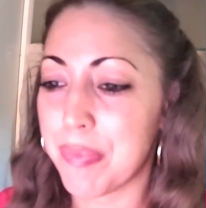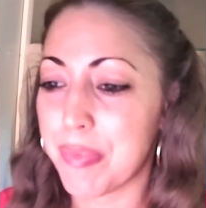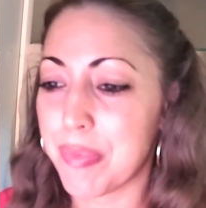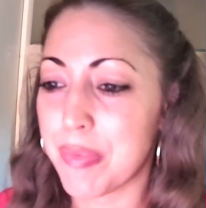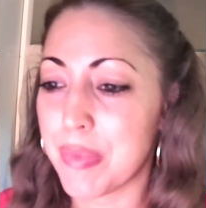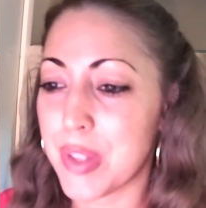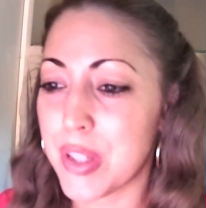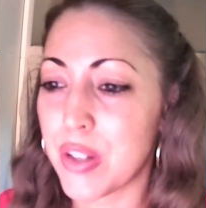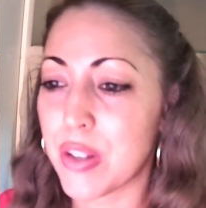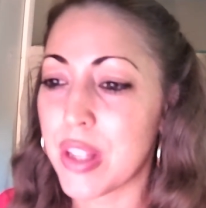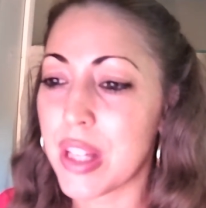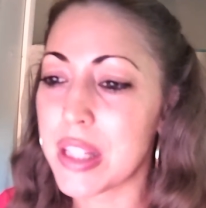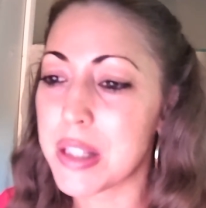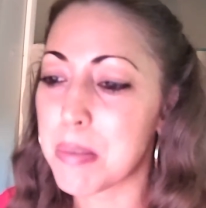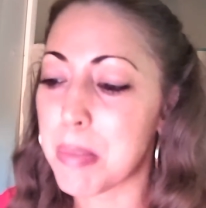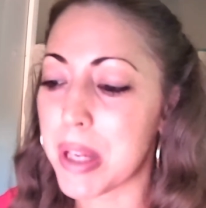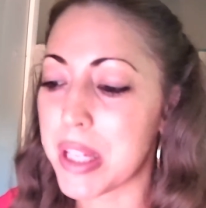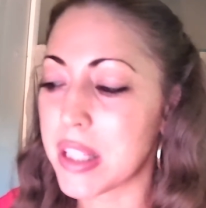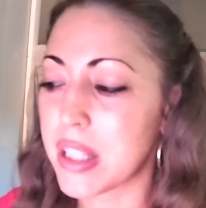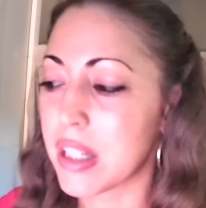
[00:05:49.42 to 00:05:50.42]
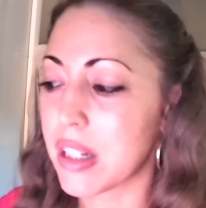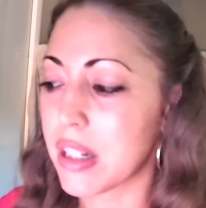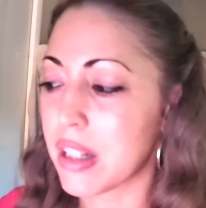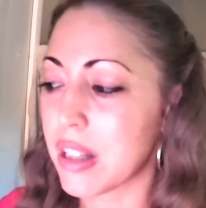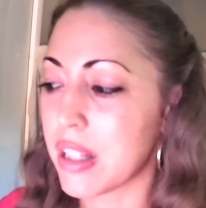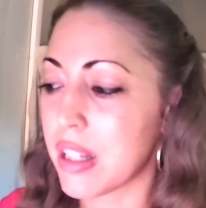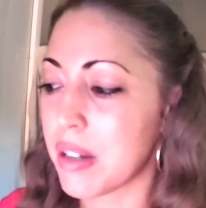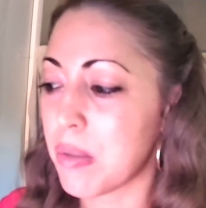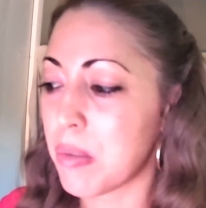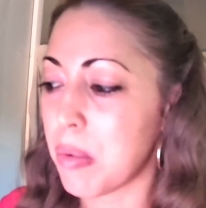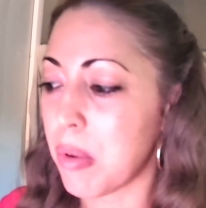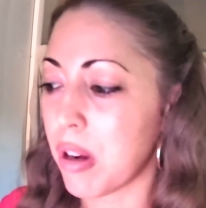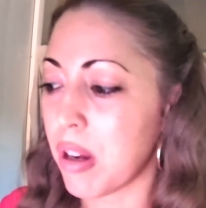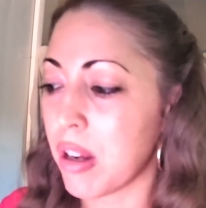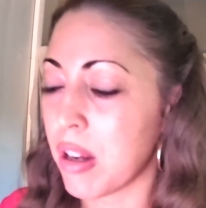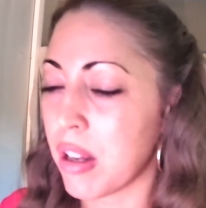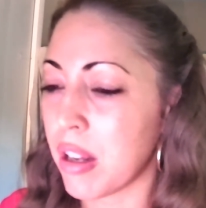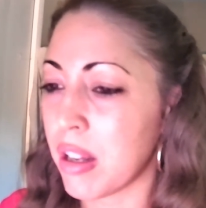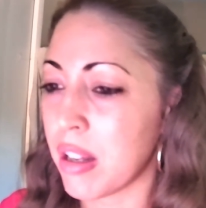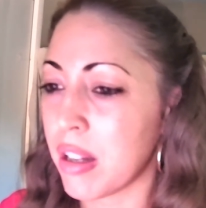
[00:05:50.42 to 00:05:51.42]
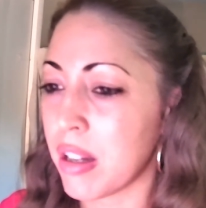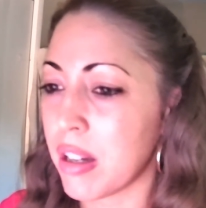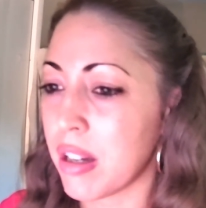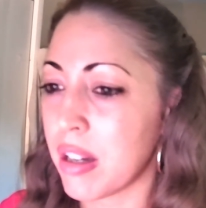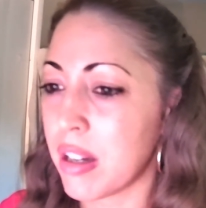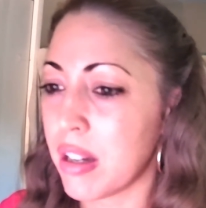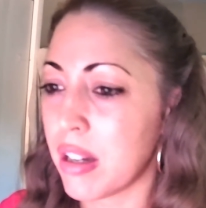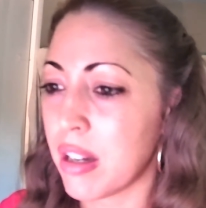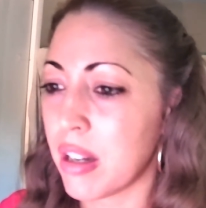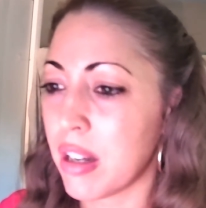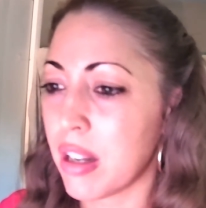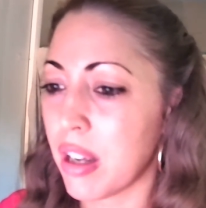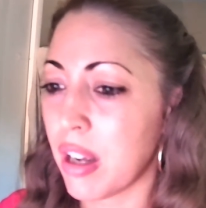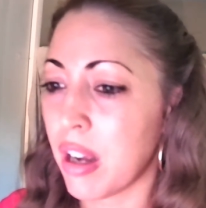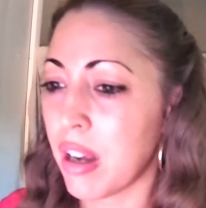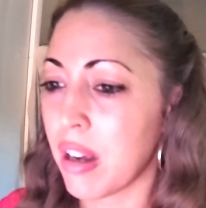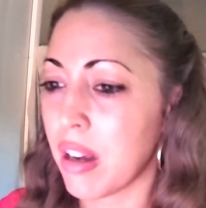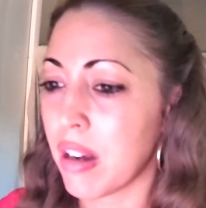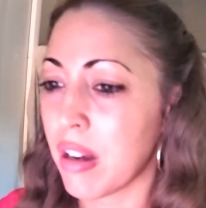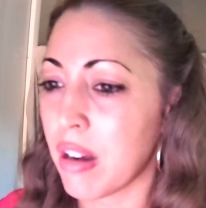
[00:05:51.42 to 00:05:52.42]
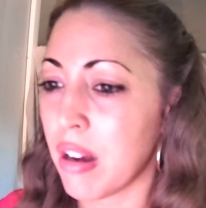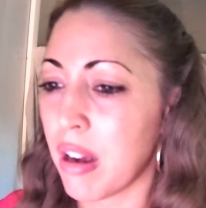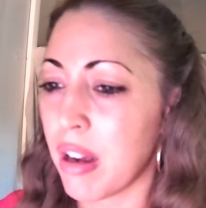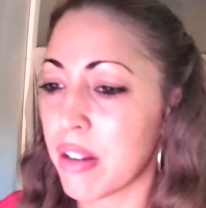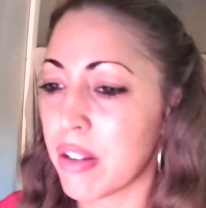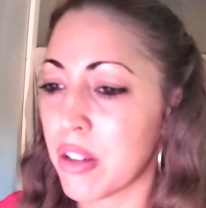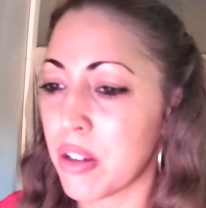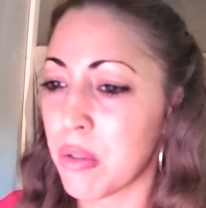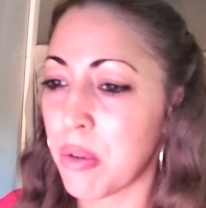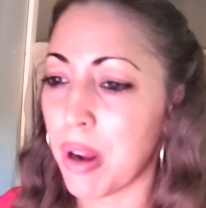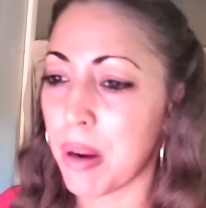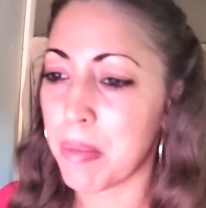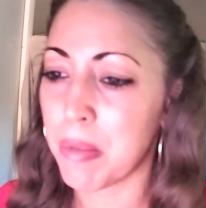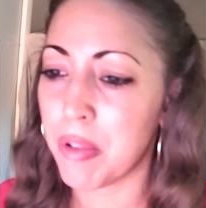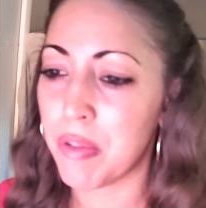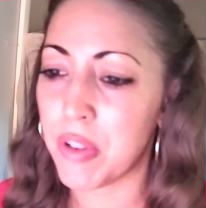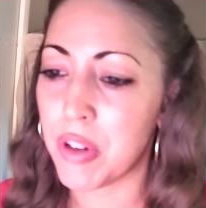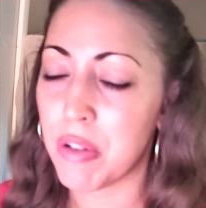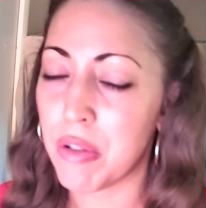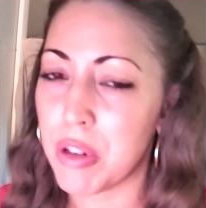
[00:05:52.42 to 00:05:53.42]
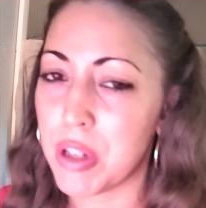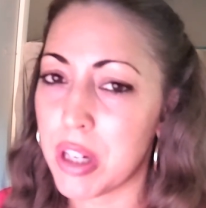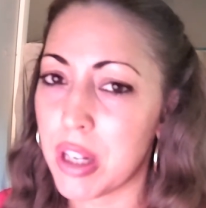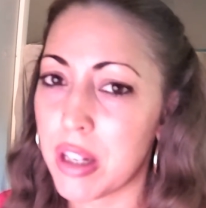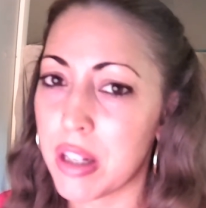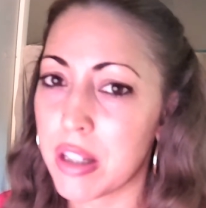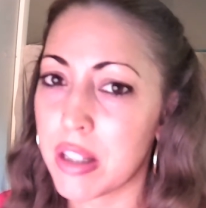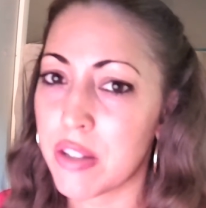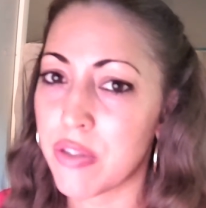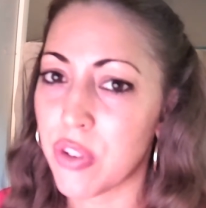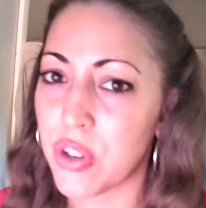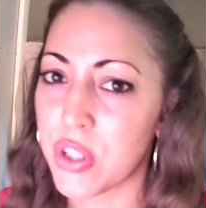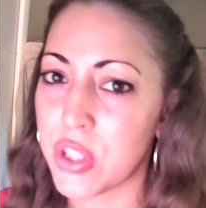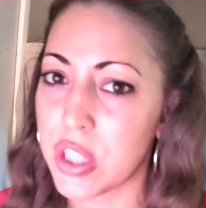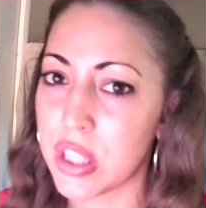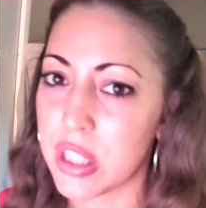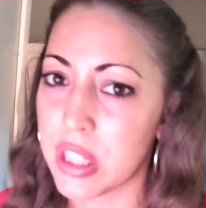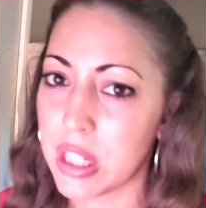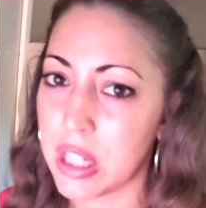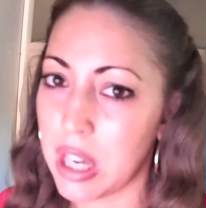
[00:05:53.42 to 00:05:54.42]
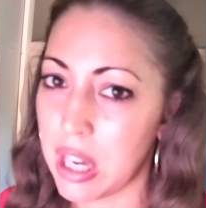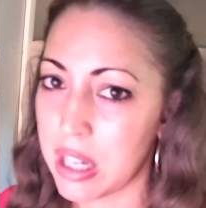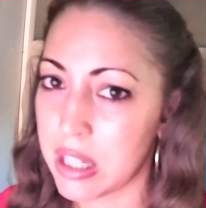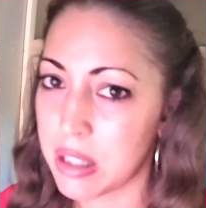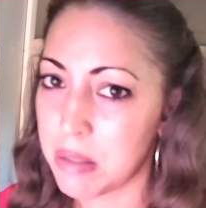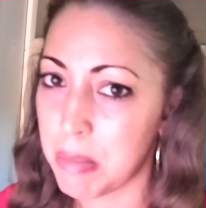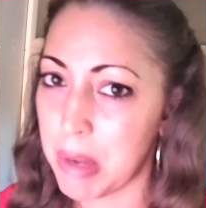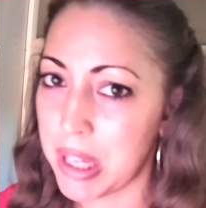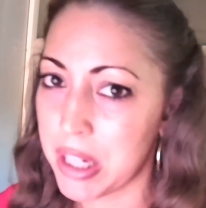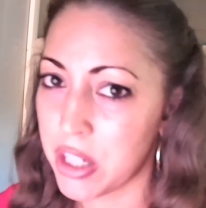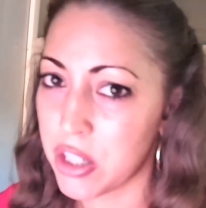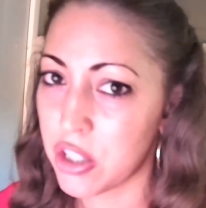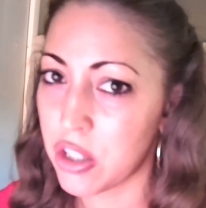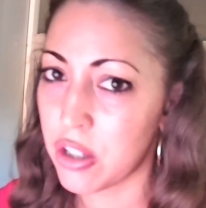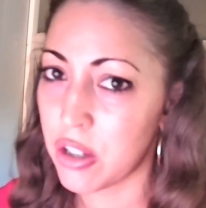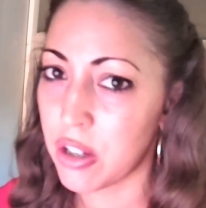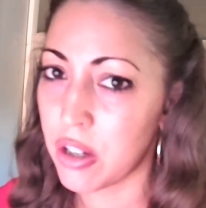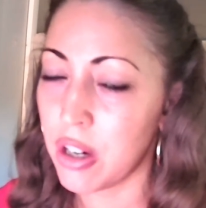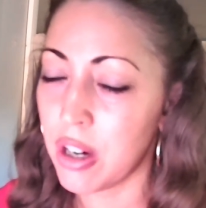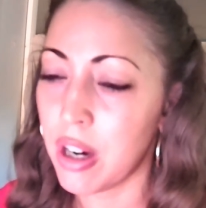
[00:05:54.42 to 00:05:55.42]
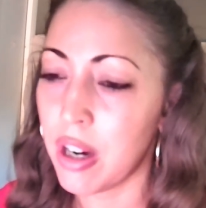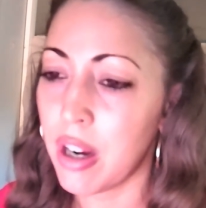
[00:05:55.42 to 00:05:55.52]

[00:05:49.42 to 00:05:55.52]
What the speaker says: So that's basically what a UN reviewer does versus a case manager.